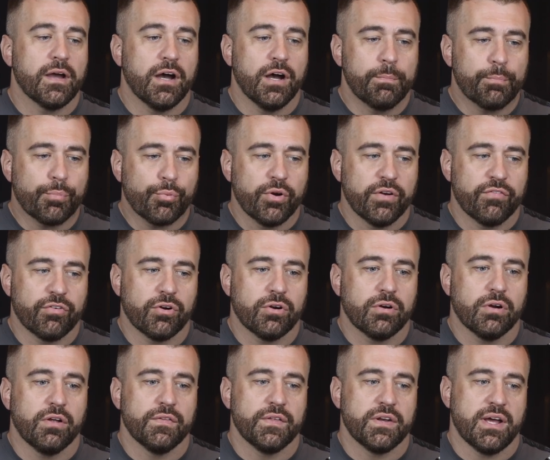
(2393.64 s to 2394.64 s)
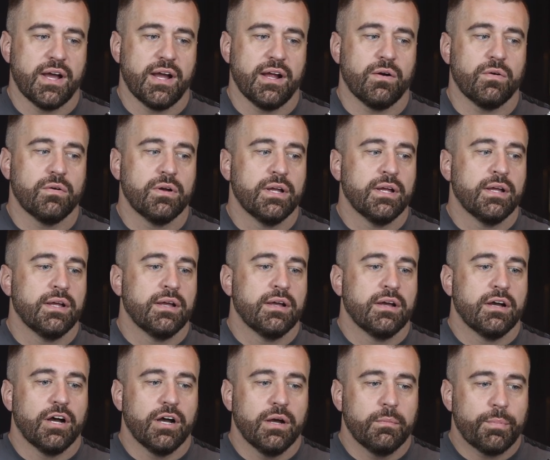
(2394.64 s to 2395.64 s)
upriver on the Nile,
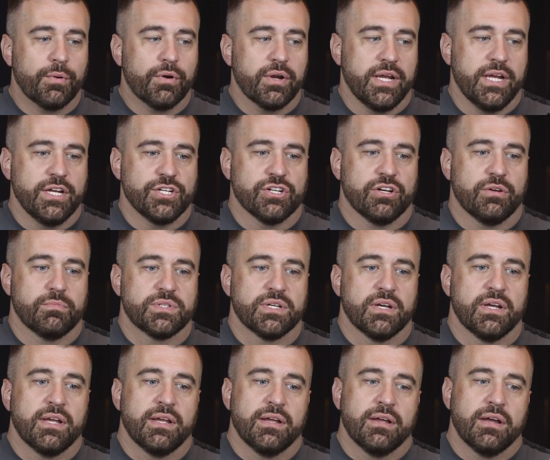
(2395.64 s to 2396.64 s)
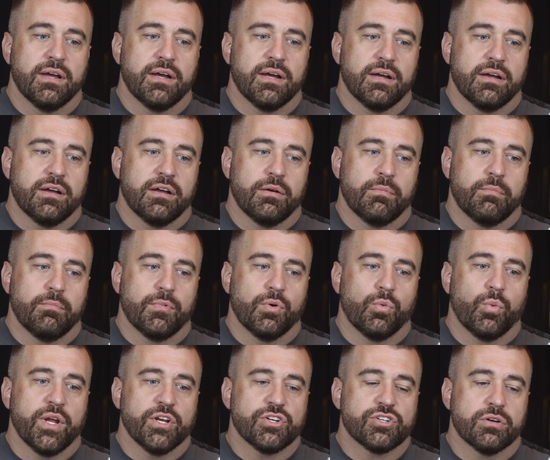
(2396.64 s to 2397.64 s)
Upper Egypt, um,
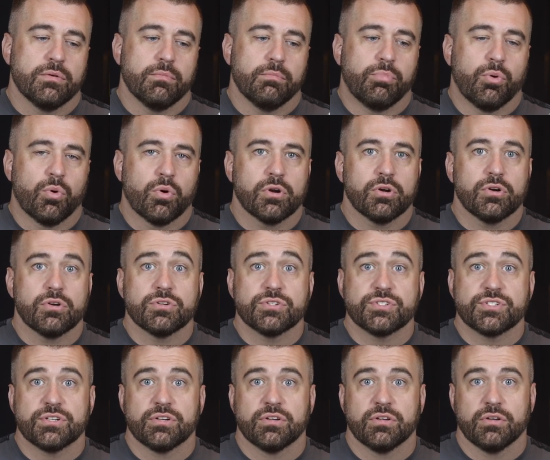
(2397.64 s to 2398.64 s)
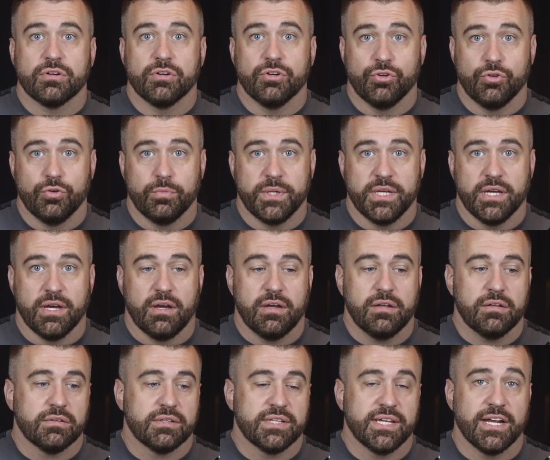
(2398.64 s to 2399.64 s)
which borders
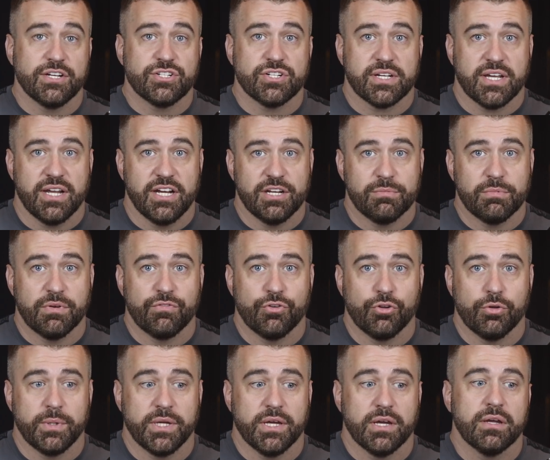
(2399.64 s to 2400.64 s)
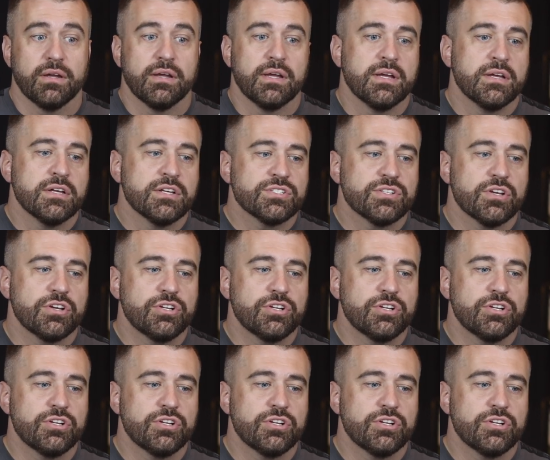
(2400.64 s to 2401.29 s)
Nubia, the ancient kingdom of Nubia. So